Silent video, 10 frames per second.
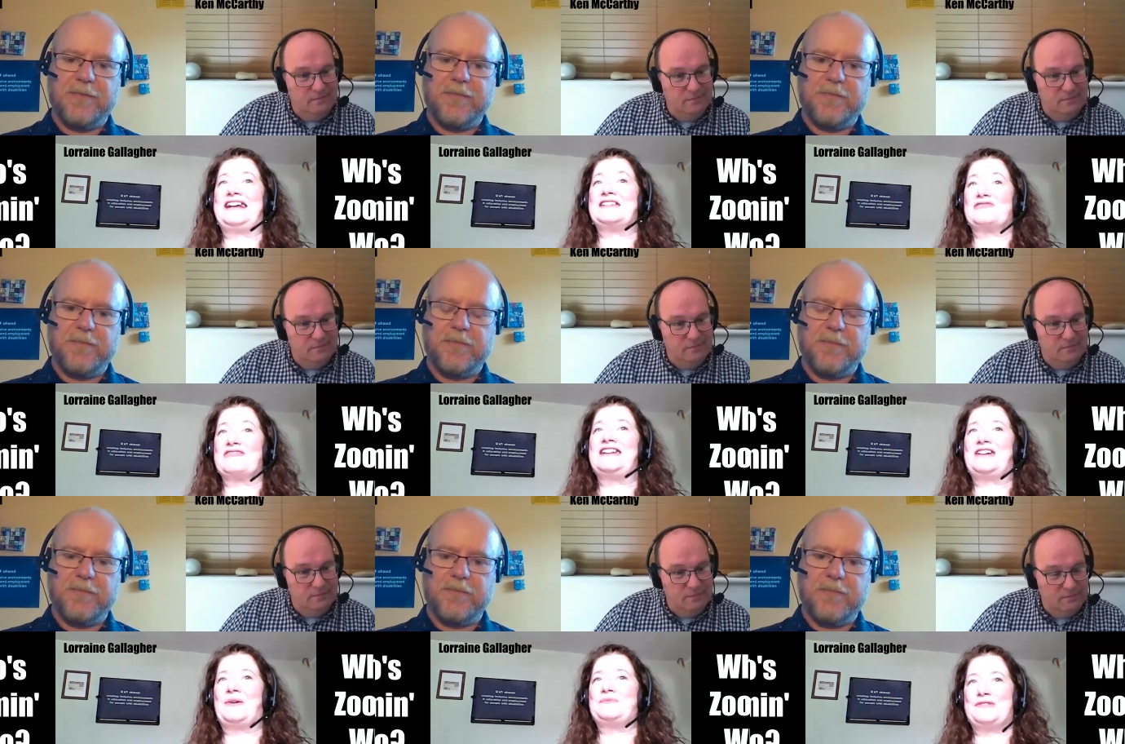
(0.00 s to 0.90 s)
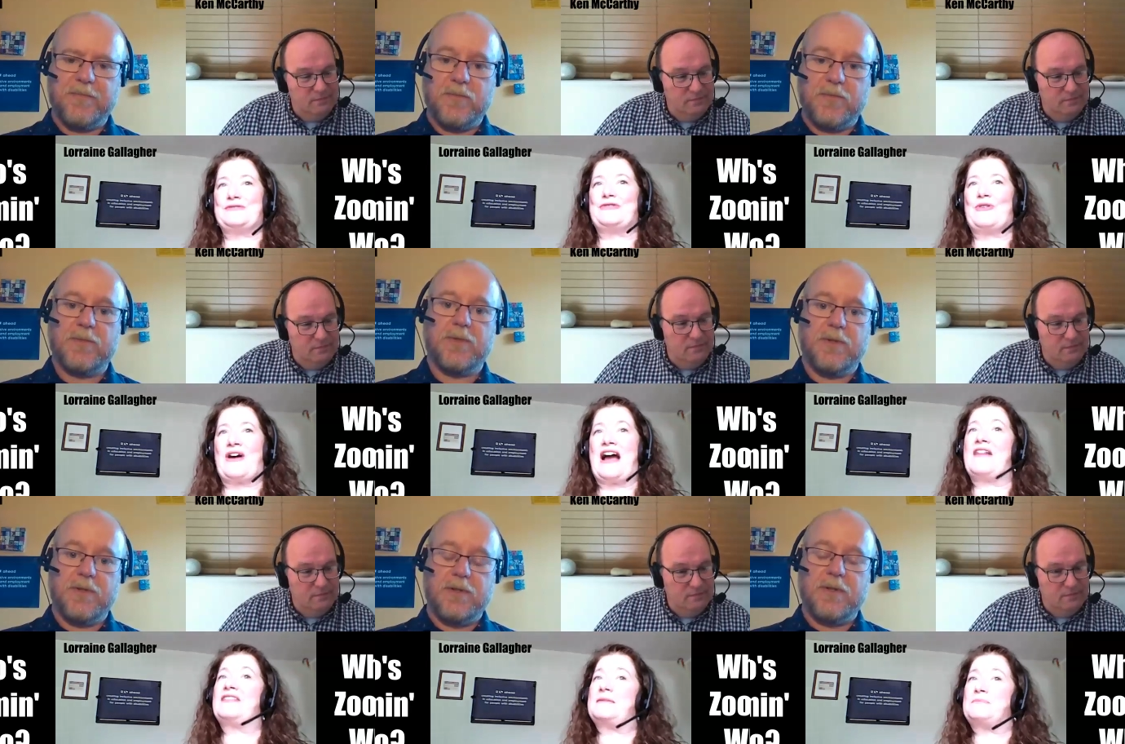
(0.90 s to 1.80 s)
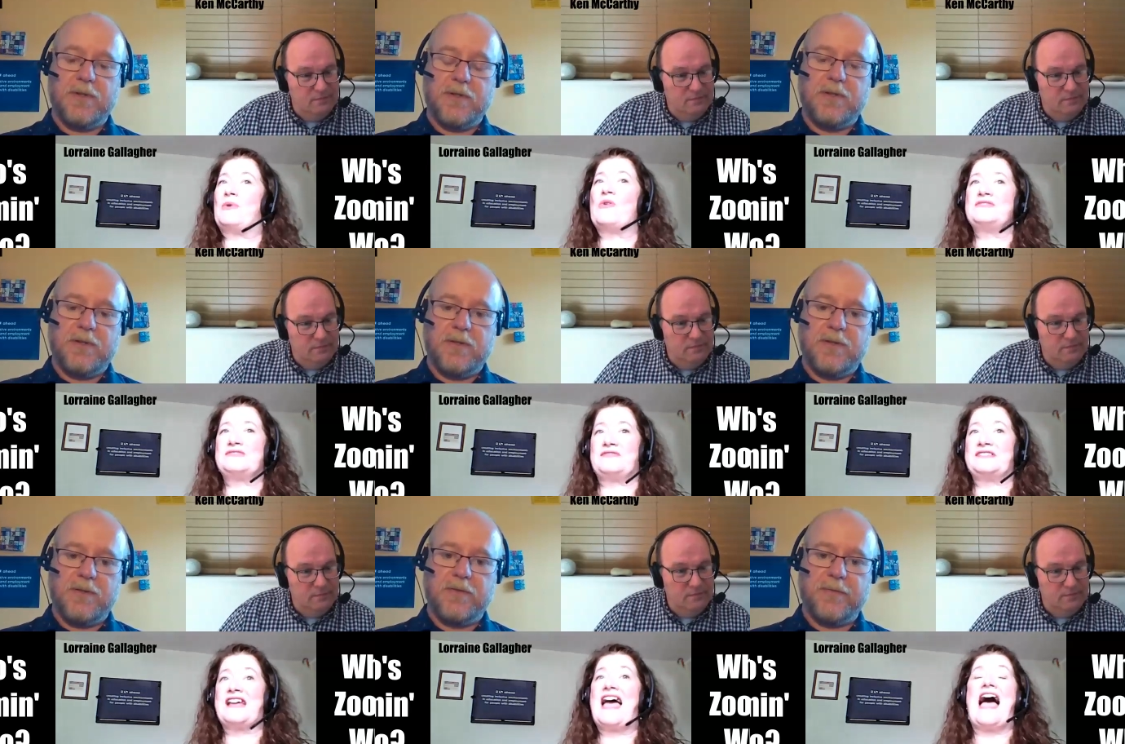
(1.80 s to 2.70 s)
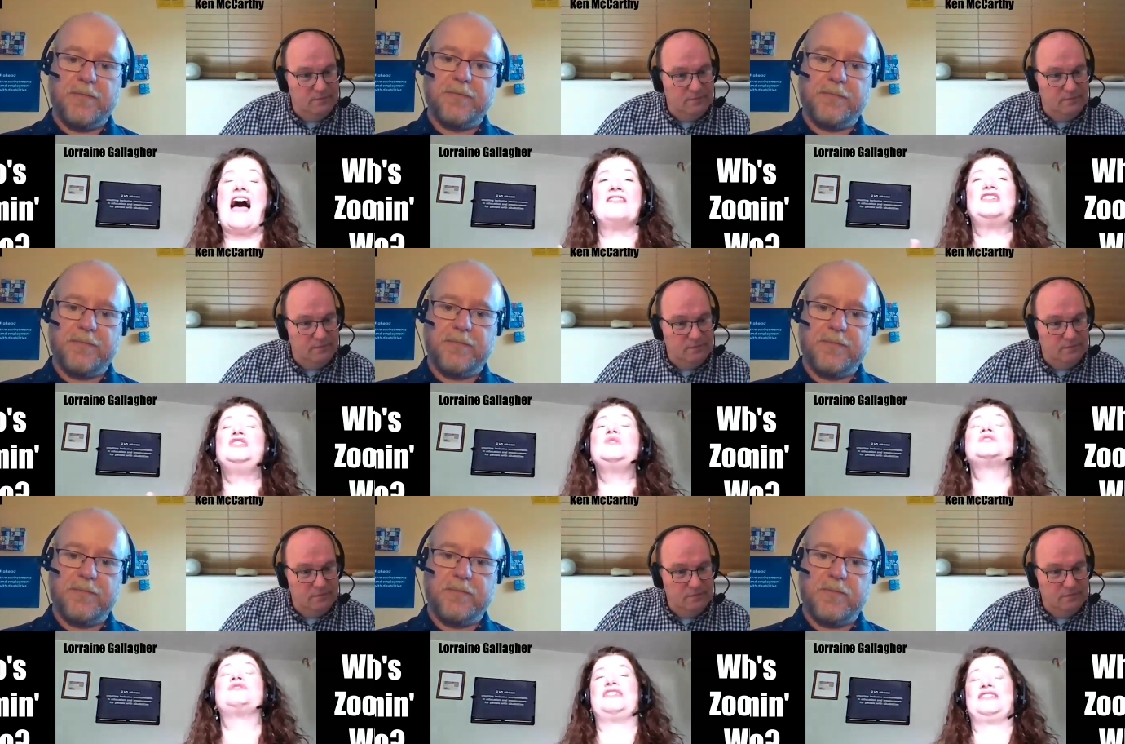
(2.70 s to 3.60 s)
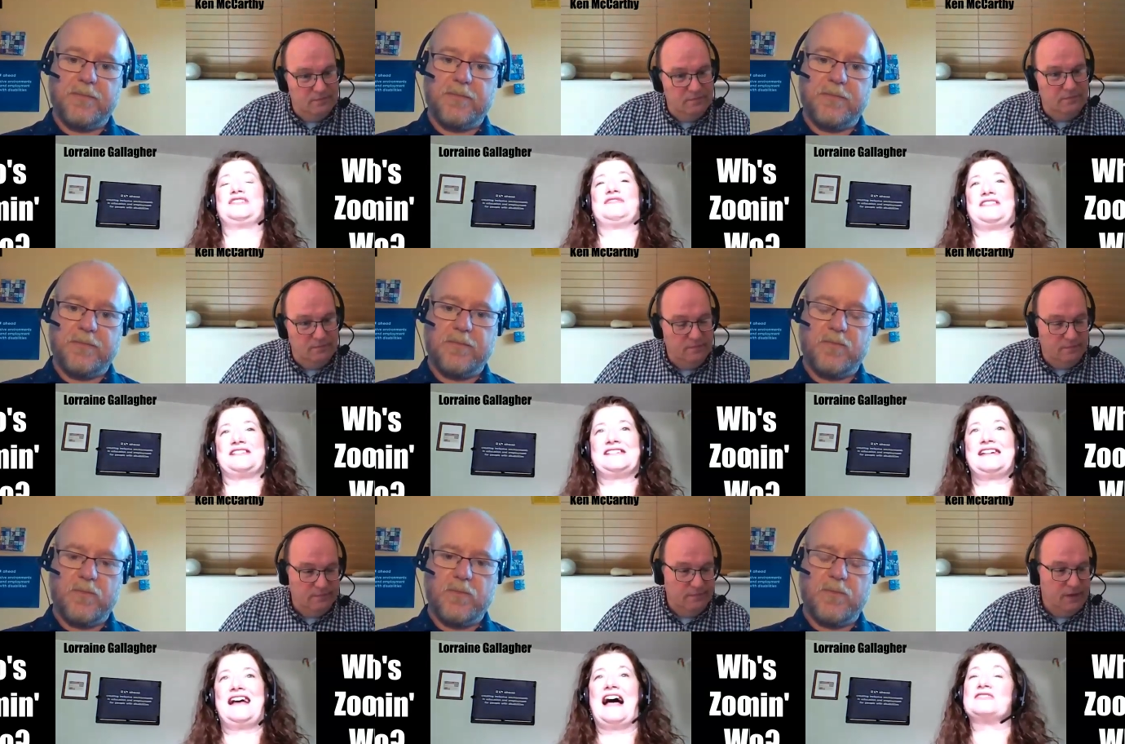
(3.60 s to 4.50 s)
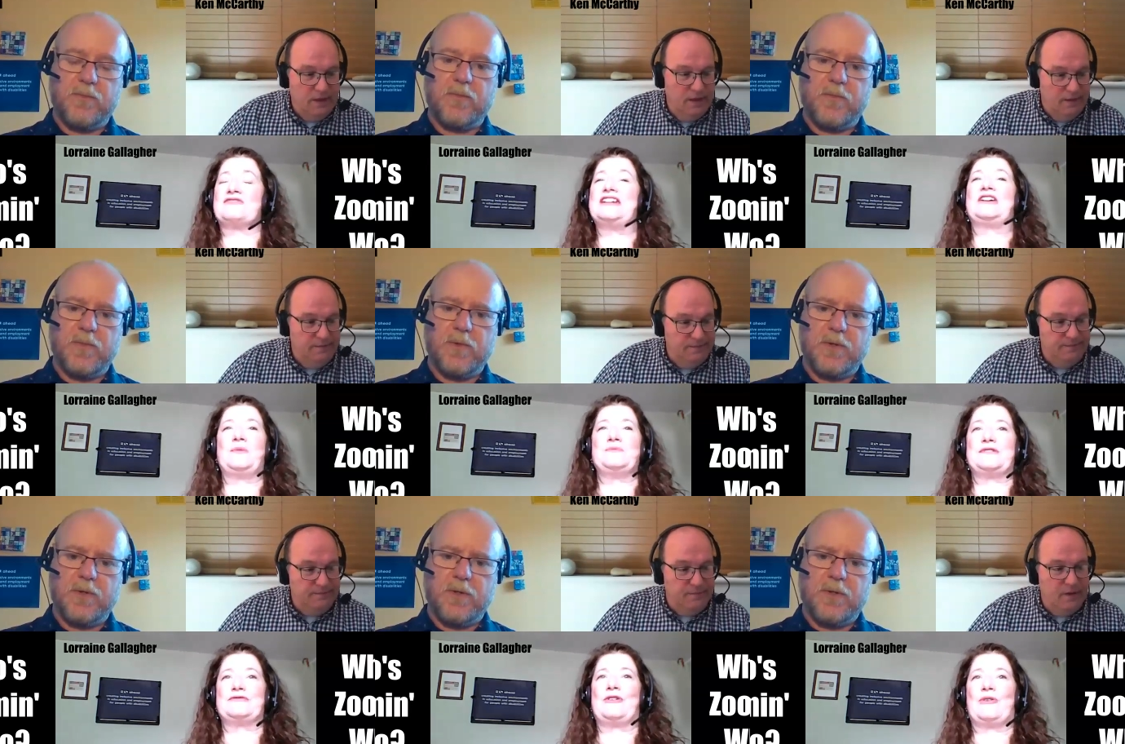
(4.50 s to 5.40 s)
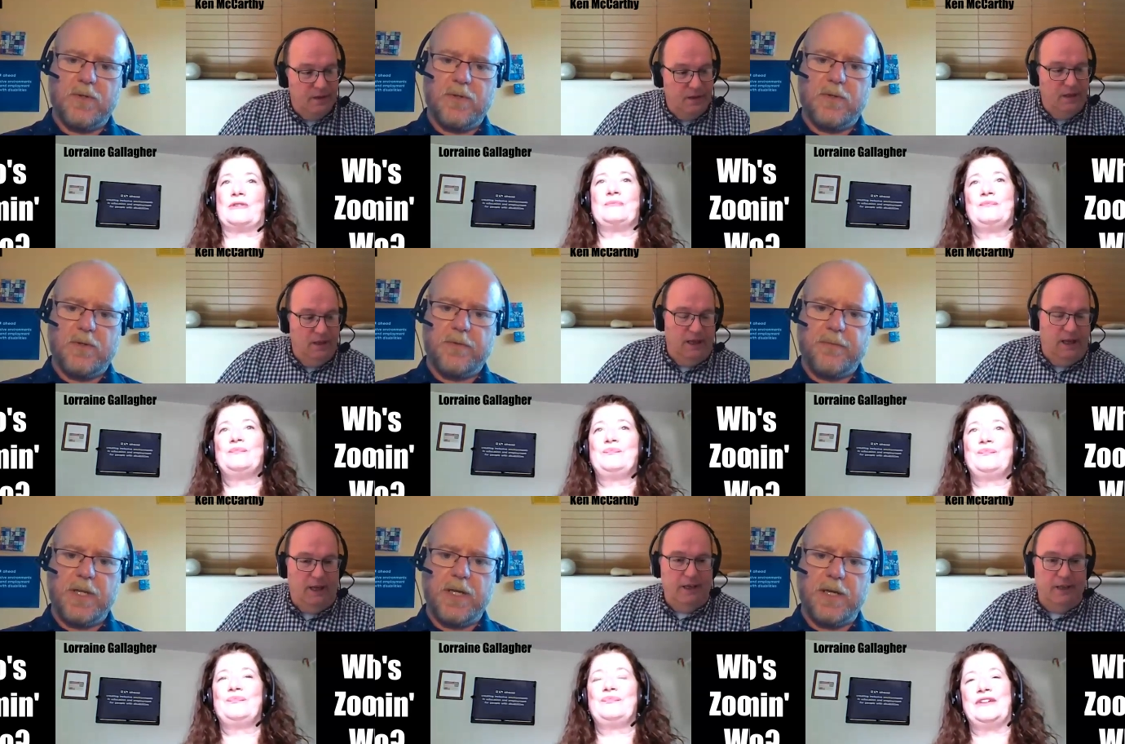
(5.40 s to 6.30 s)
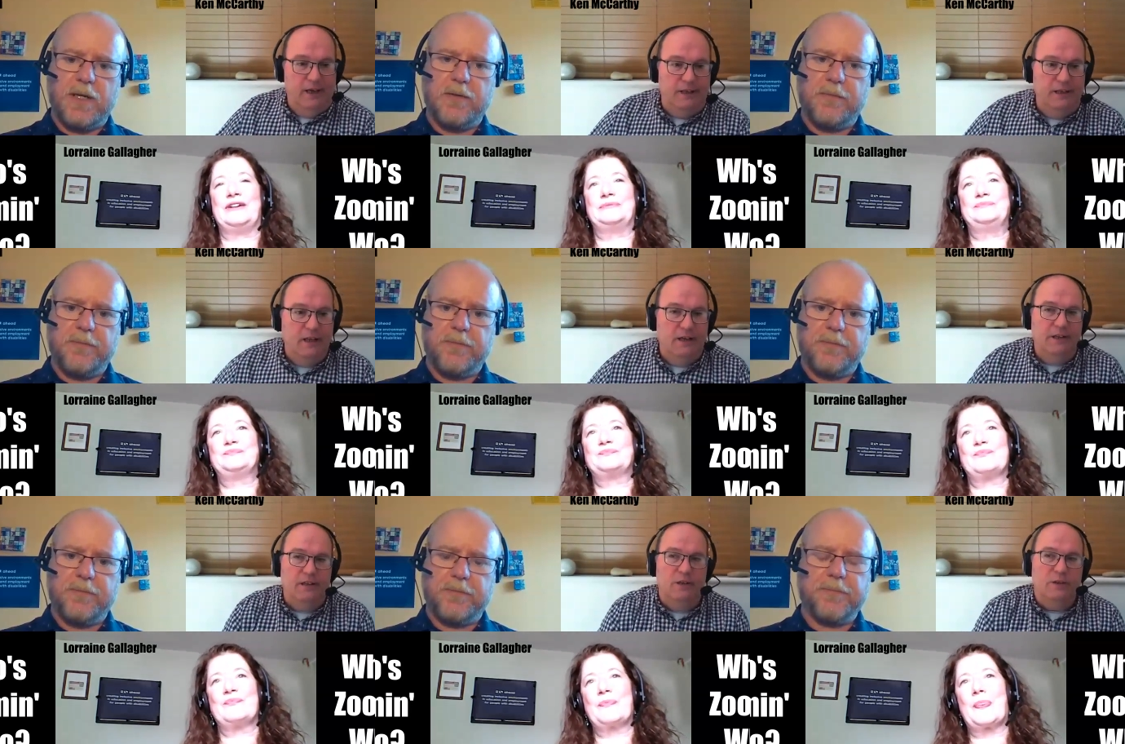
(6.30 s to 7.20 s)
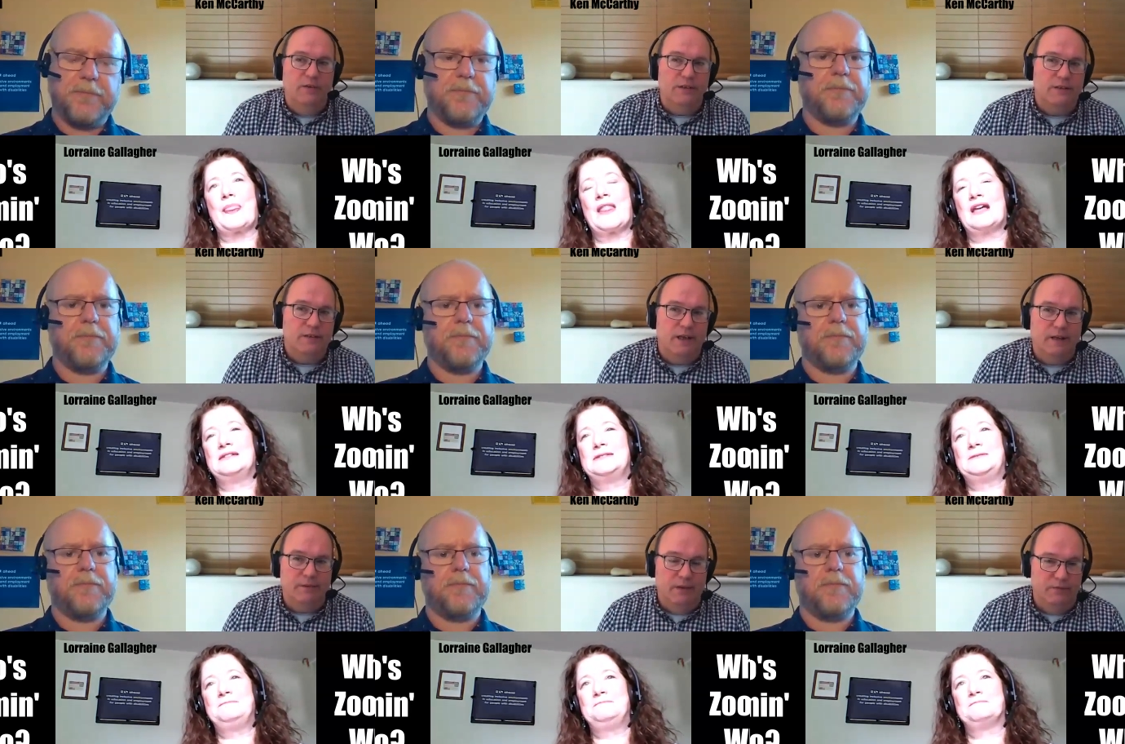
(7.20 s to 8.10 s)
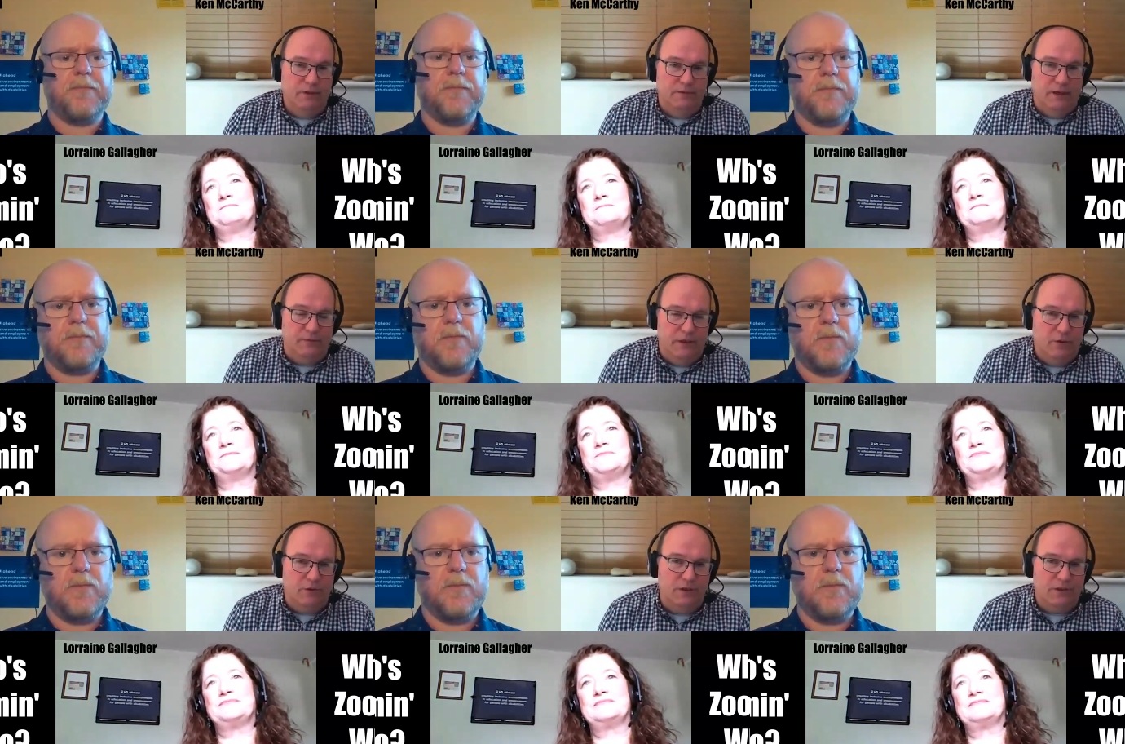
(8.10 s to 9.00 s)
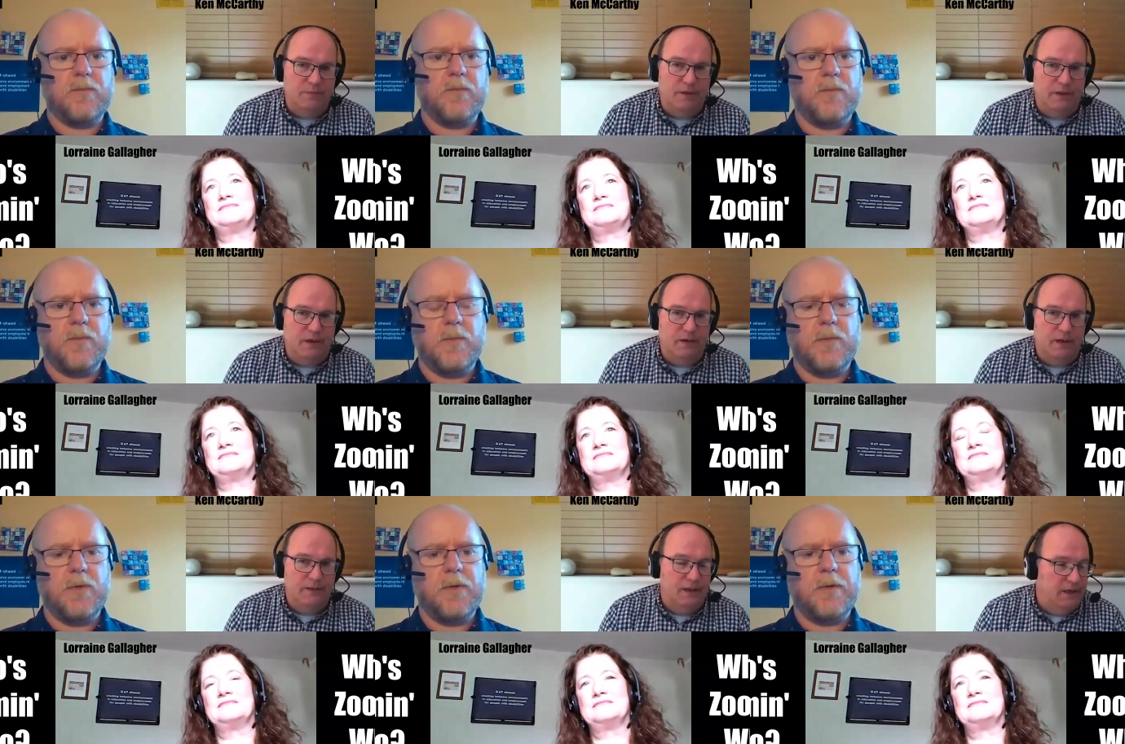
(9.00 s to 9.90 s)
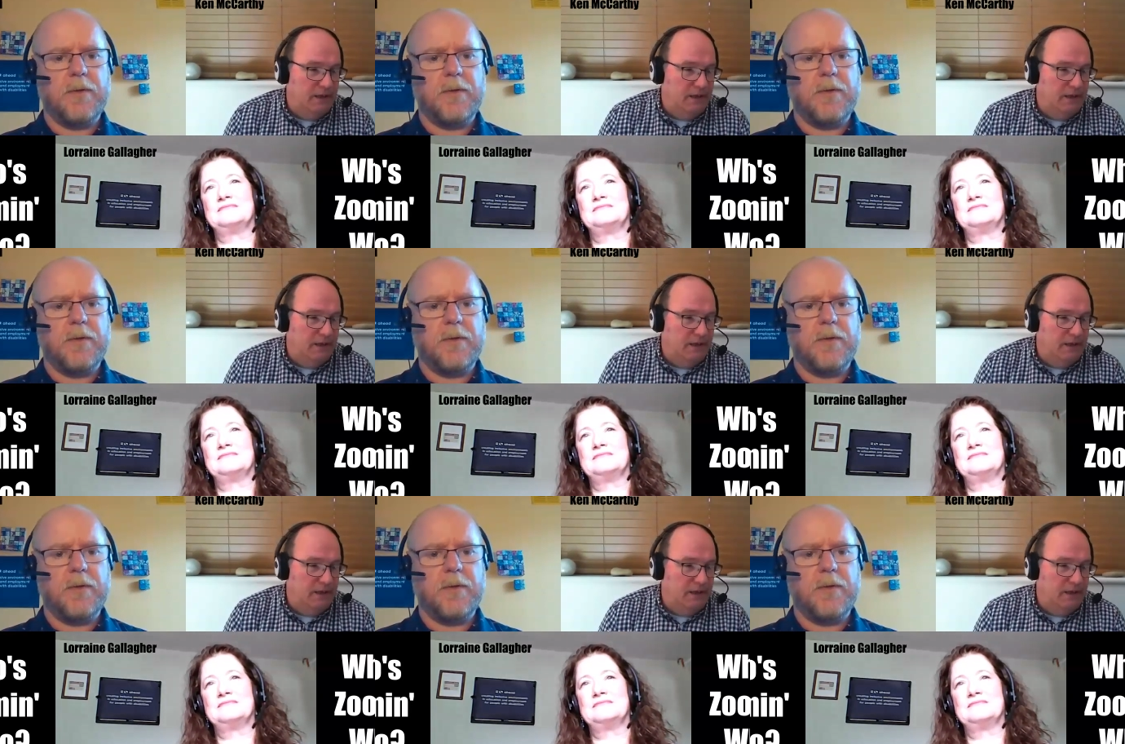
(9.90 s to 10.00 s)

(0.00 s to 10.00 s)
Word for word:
Speaker 1: it's really come to the fore, and the importance of it and the usefulness of it has really come to the fore.
Speaker 2: Yeah, I, I think I think the usefulness uh, you've you definitely touched on something there, and, and